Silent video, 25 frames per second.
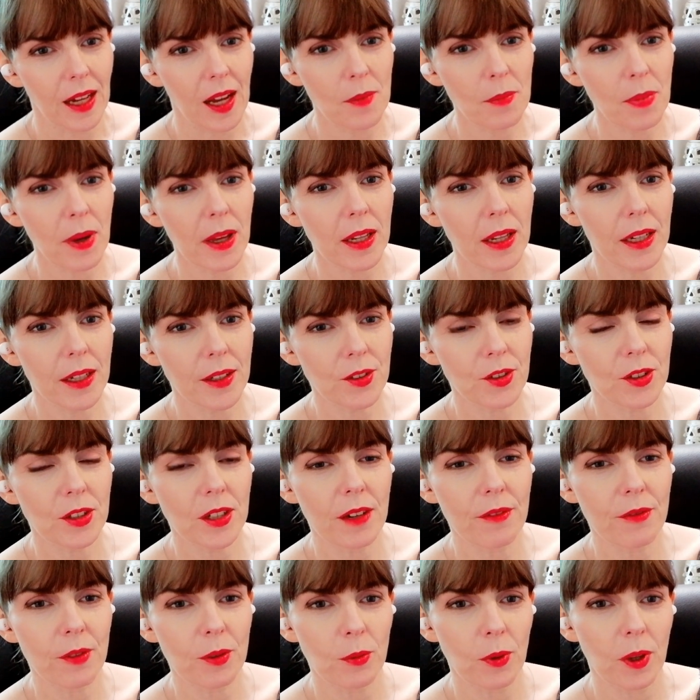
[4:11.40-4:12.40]
I bet each and
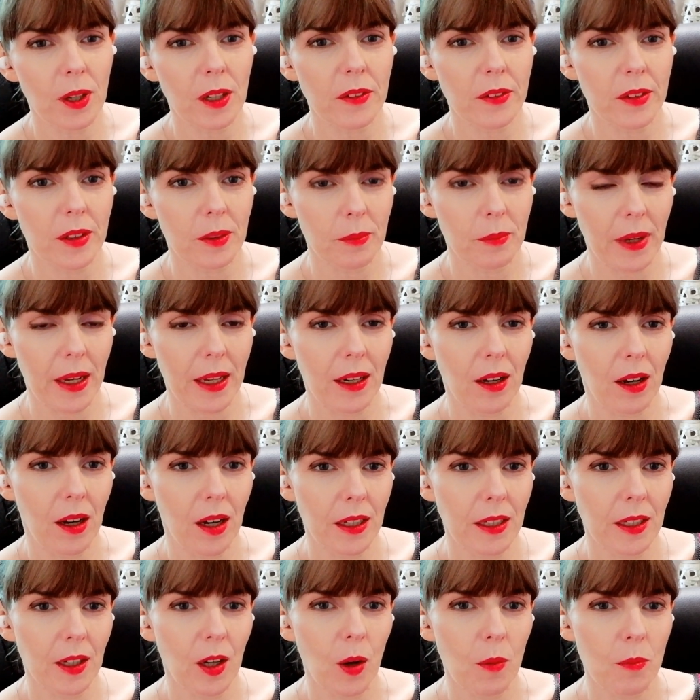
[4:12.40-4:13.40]
every one of them had
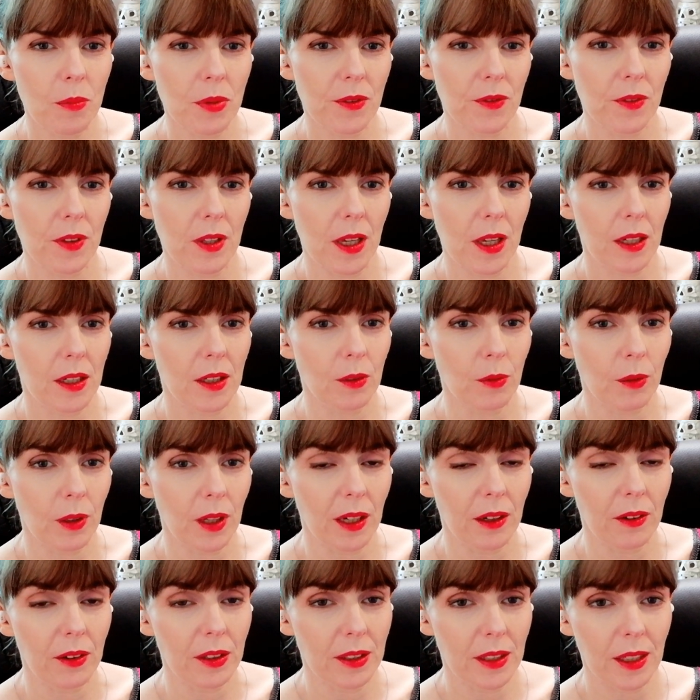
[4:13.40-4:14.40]
high hopes for their
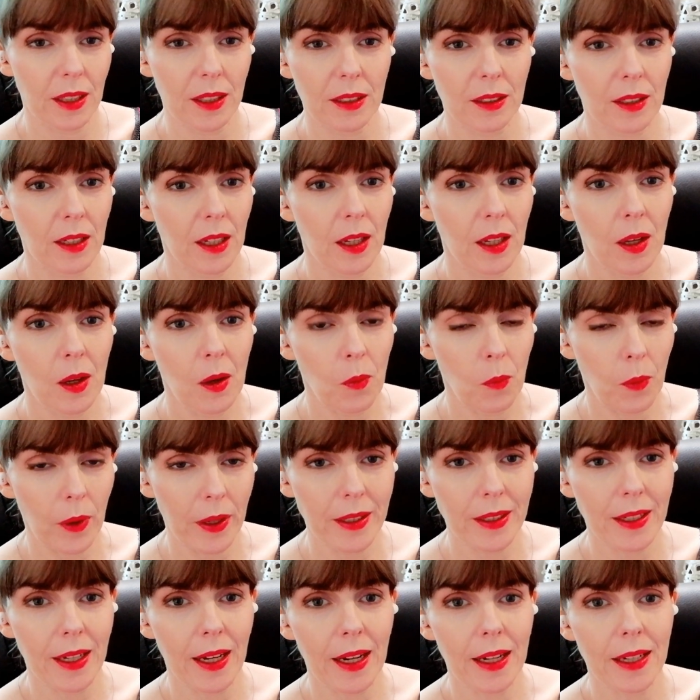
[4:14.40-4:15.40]
career, and then
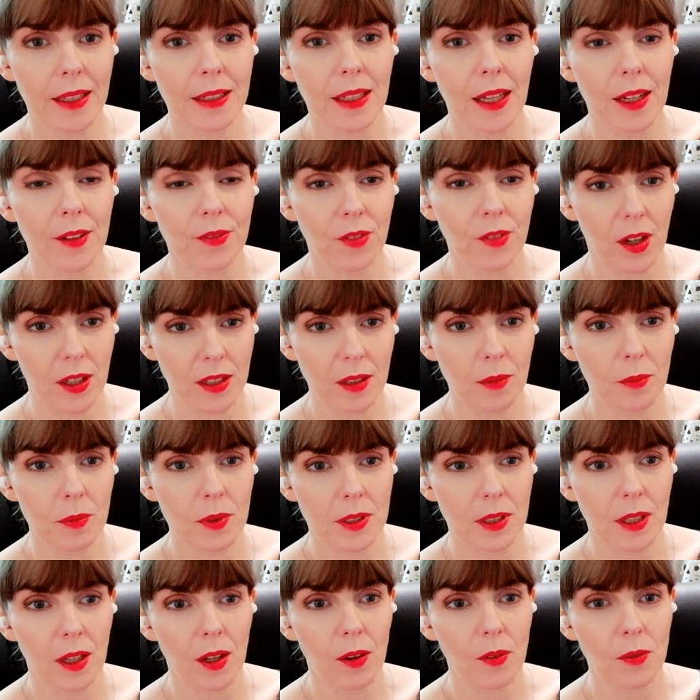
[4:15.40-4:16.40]
one day they find
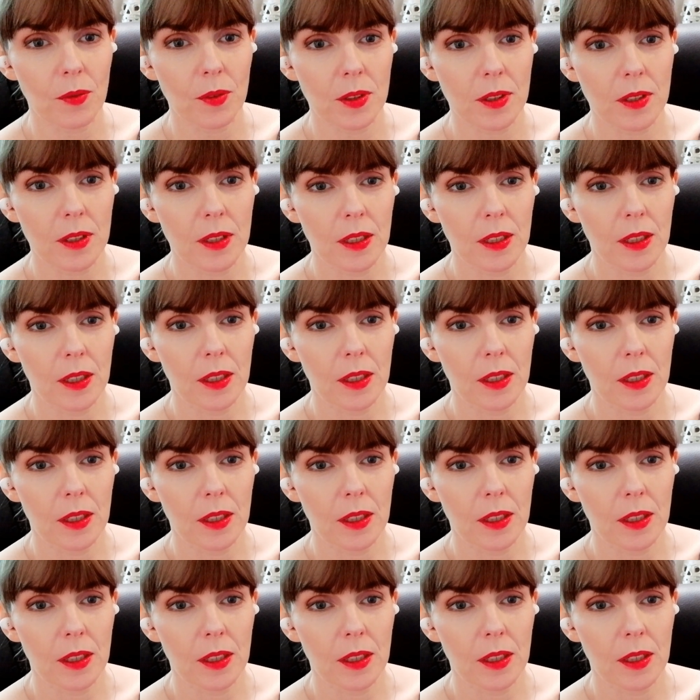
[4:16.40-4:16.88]
themselves